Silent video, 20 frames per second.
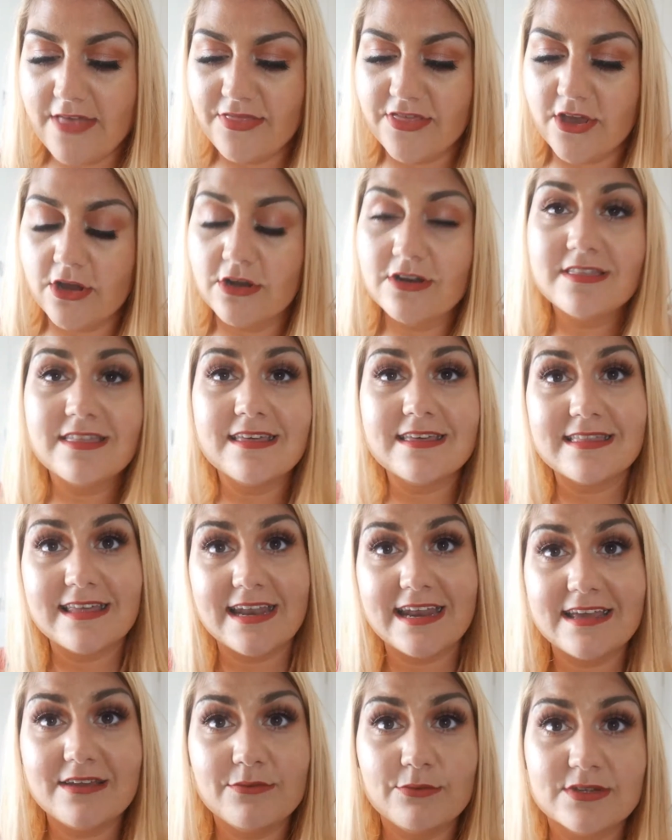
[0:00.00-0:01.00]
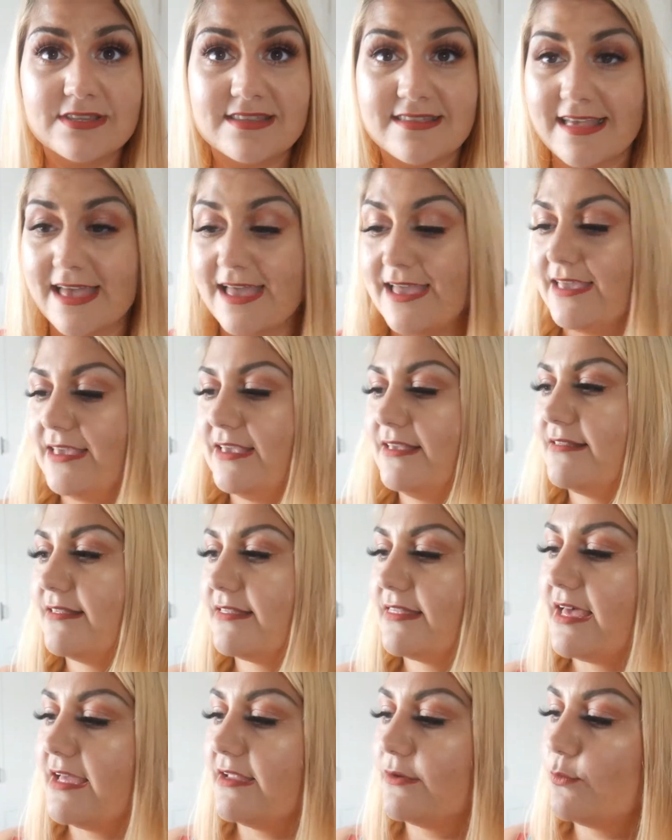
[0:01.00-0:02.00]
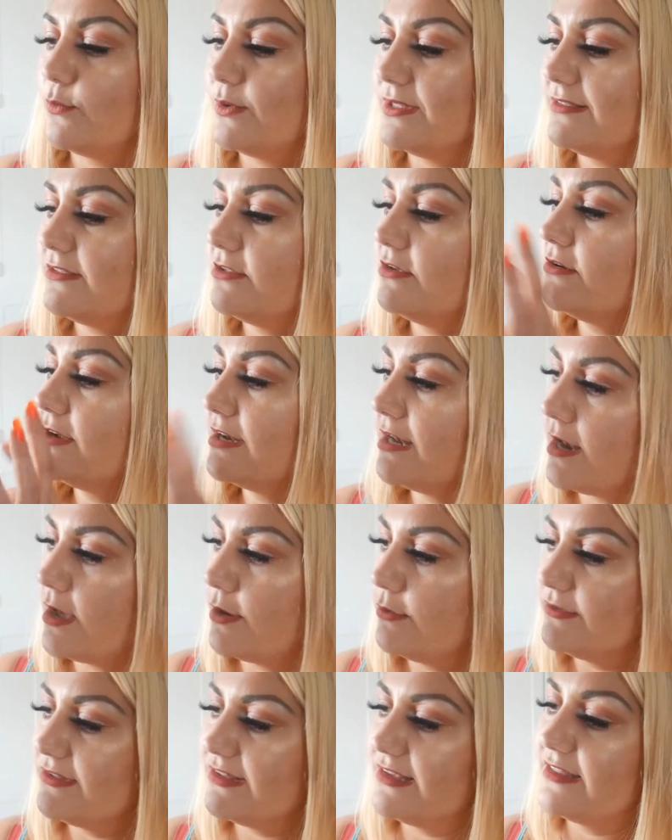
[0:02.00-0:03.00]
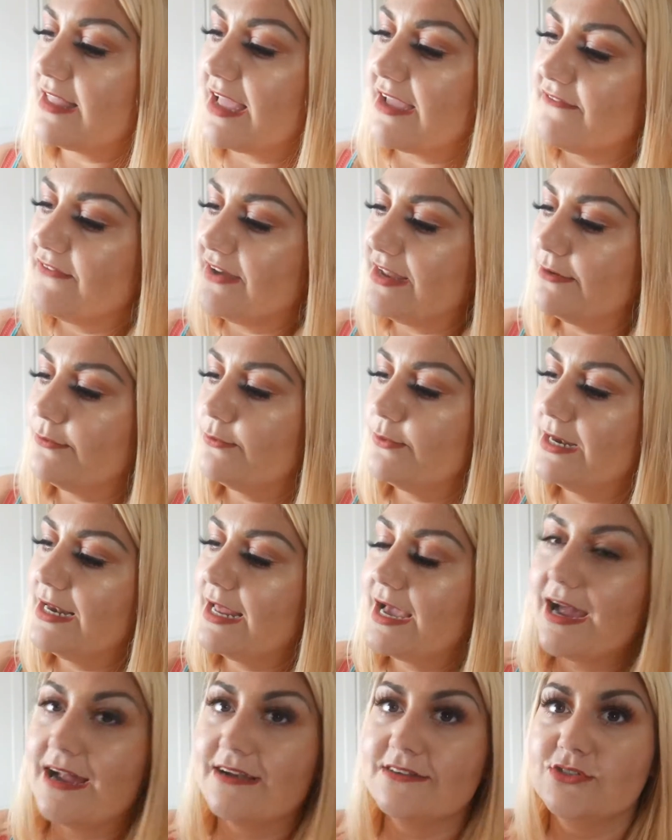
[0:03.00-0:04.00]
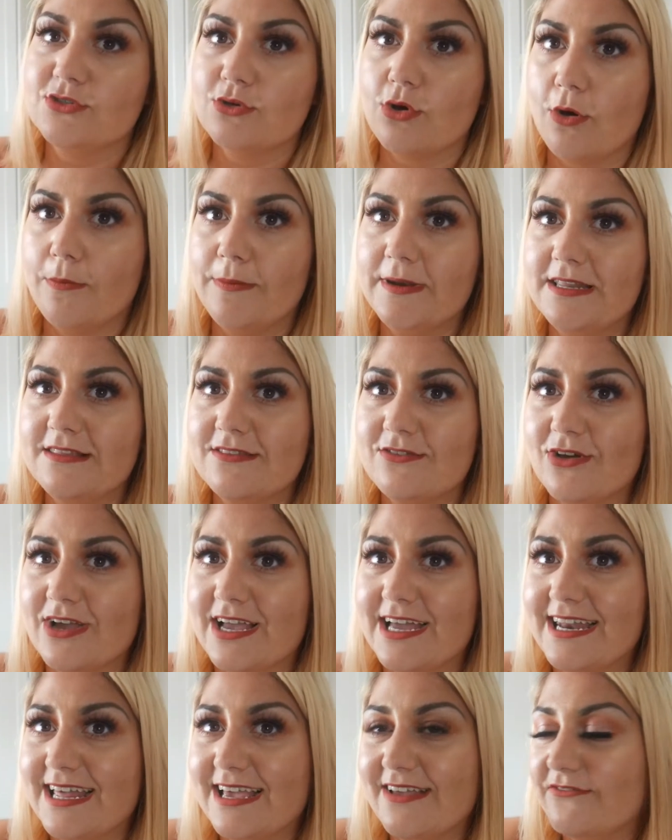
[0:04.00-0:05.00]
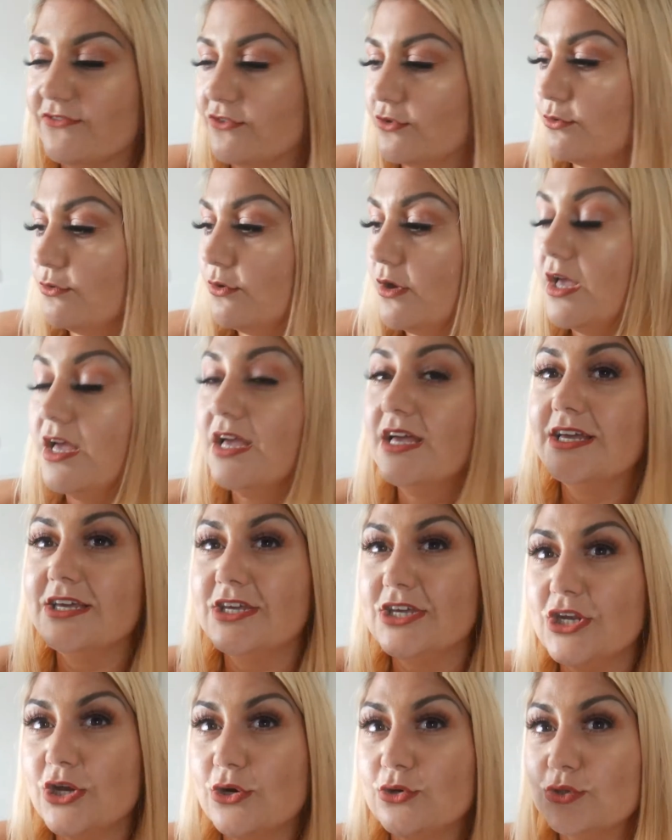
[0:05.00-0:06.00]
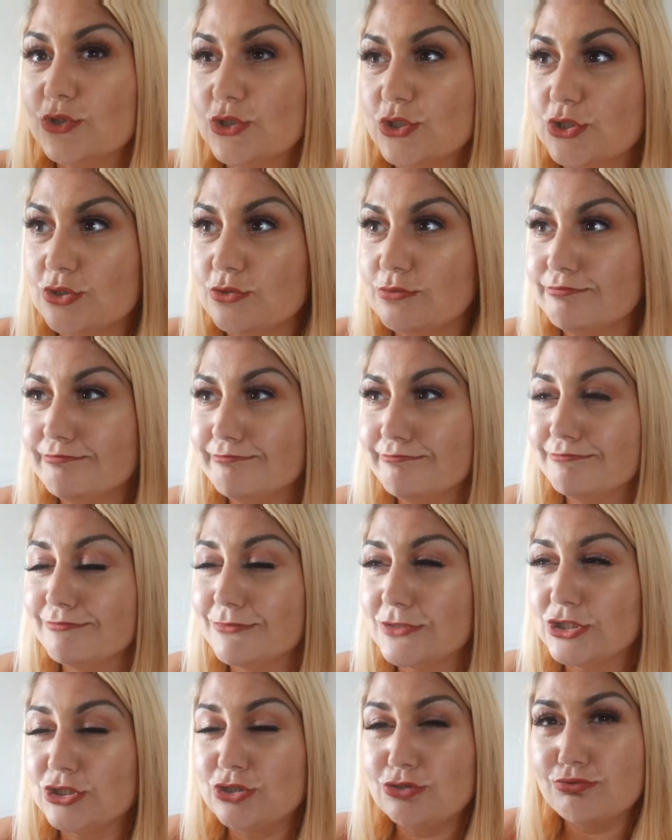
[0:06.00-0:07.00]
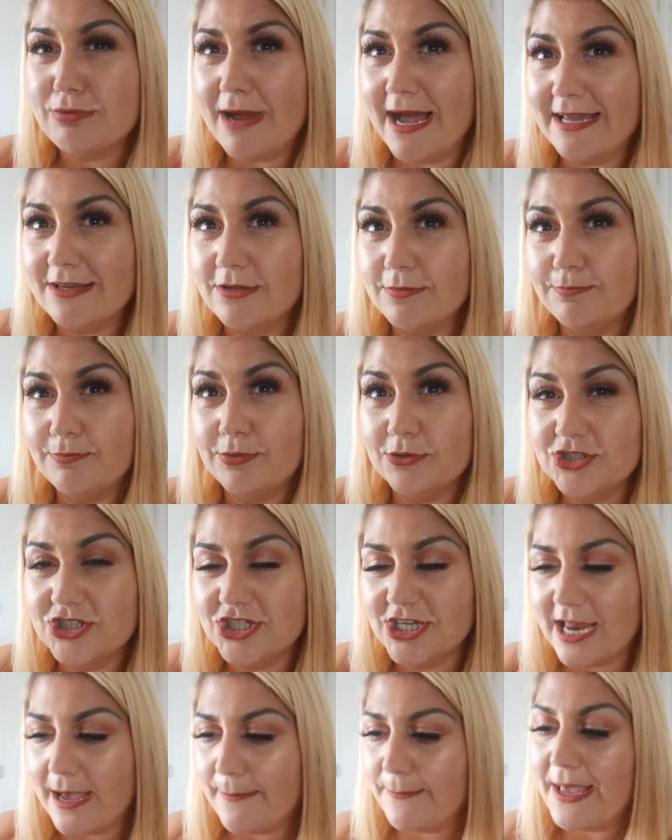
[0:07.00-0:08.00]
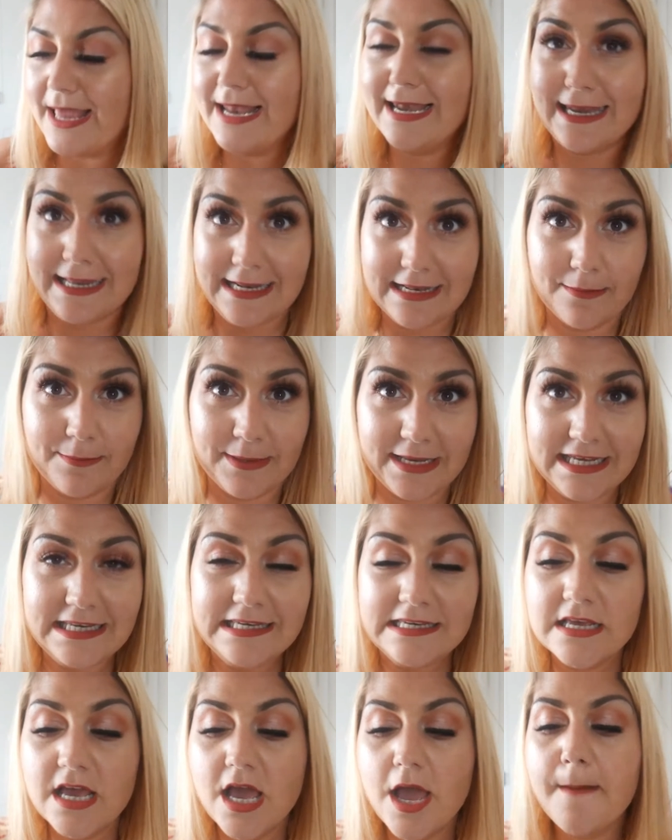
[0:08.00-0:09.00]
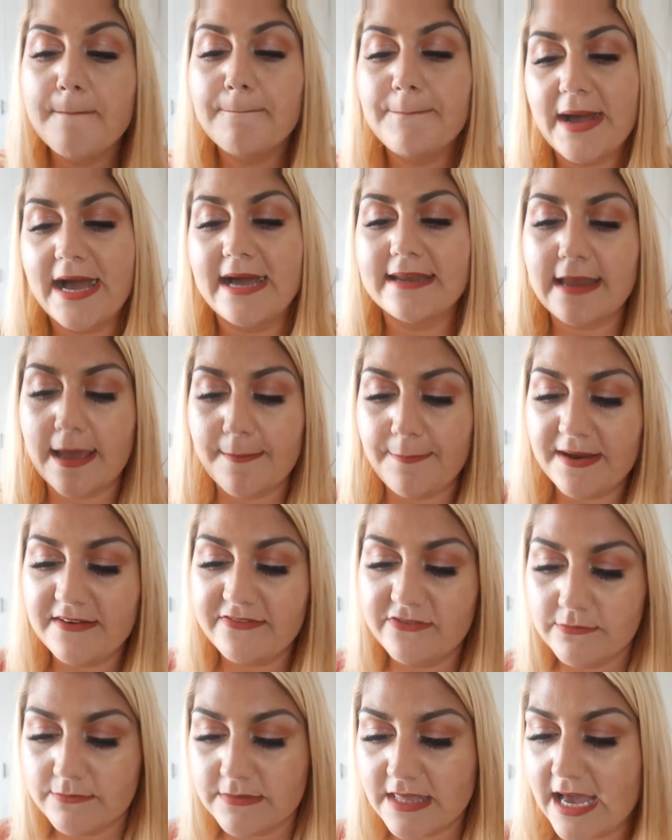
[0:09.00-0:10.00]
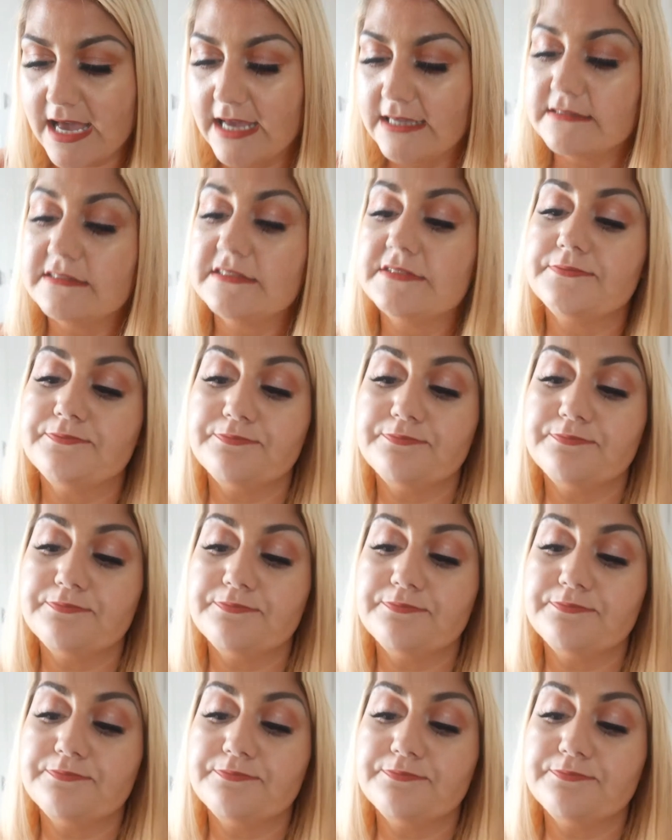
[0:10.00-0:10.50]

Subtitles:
the only thing that I will say is that once you close it, I find it really hard to open it, so I kind of have to, you know, try to push it up a little bit. But apart from that,